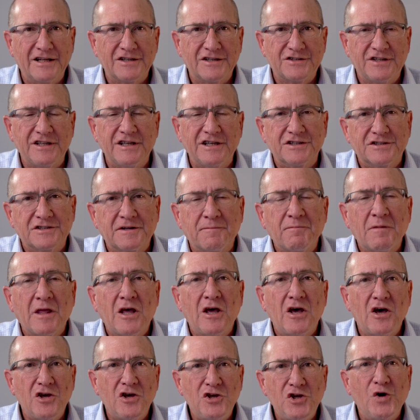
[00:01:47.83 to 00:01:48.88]
it's this:
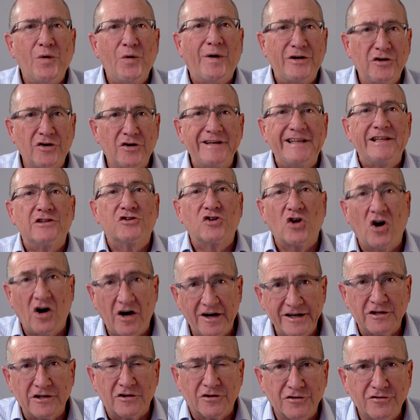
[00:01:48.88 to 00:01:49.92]
you are not
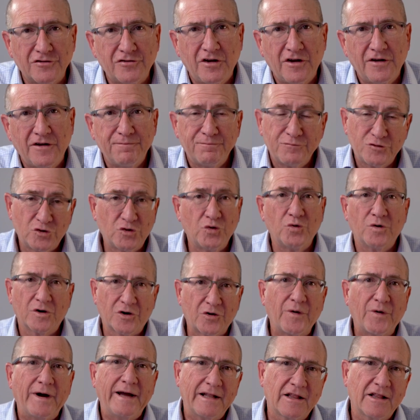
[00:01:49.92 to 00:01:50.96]
entitled to a
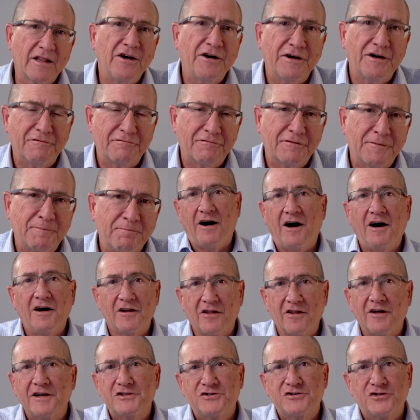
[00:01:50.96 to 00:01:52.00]
great life. I
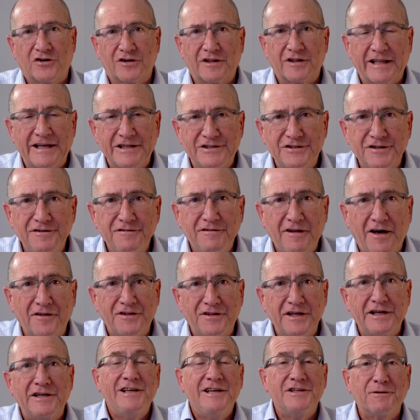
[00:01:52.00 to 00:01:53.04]
like John Legend. I
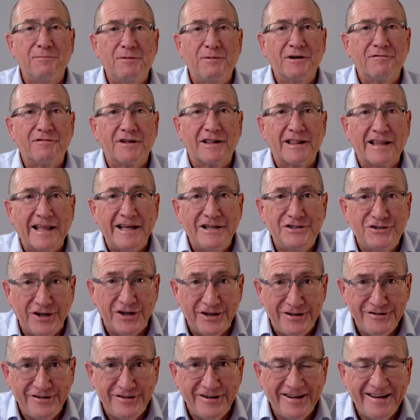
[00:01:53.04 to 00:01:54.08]
think he's a bit of a
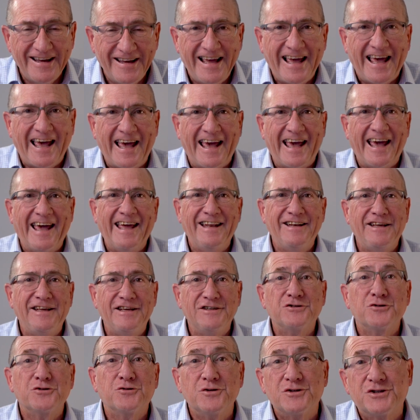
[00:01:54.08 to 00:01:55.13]
legend and
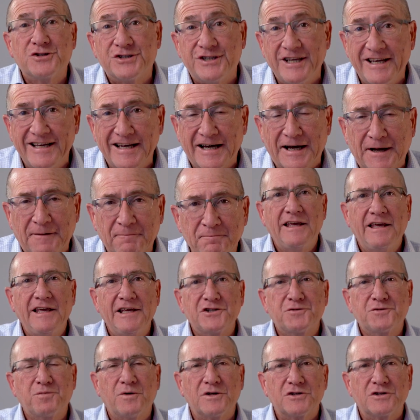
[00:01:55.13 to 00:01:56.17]
he's a good singer.
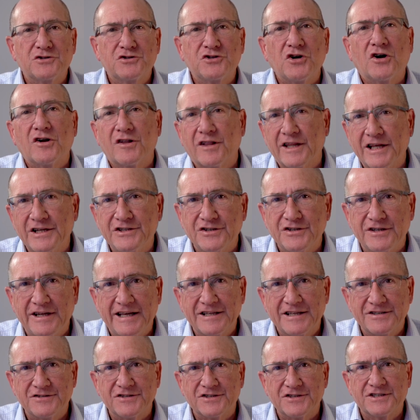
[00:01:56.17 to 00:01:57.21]
Here's what John Legend
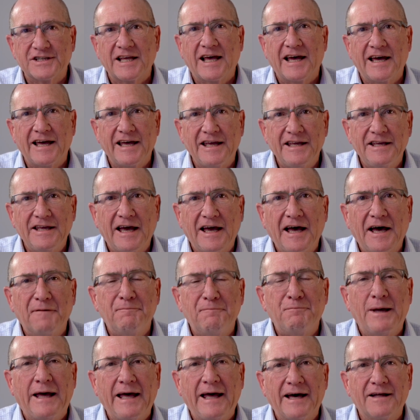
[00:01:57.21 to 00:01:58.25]
has to say
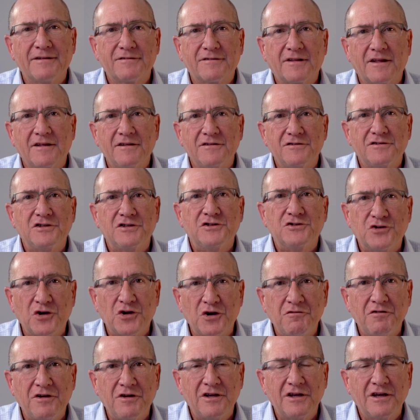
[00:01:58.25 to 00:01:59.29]
about
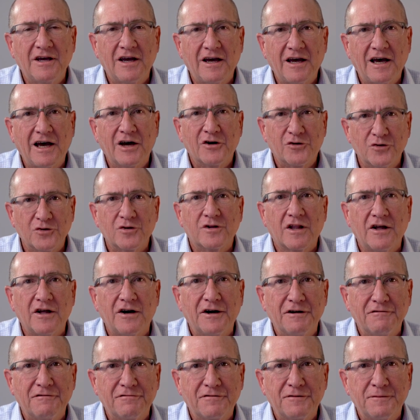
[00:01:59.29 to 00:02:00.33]
deserving a good
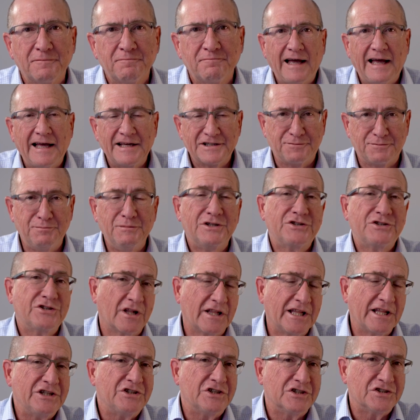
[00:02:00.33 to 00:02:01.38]
life. As Mr.
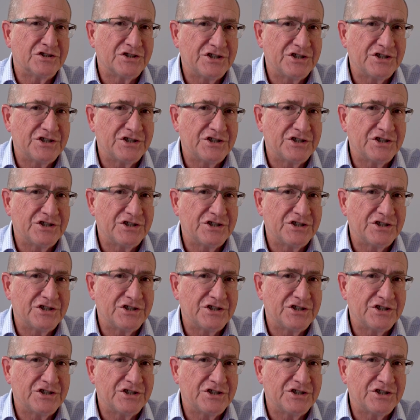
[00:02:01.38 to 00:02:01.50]
Legend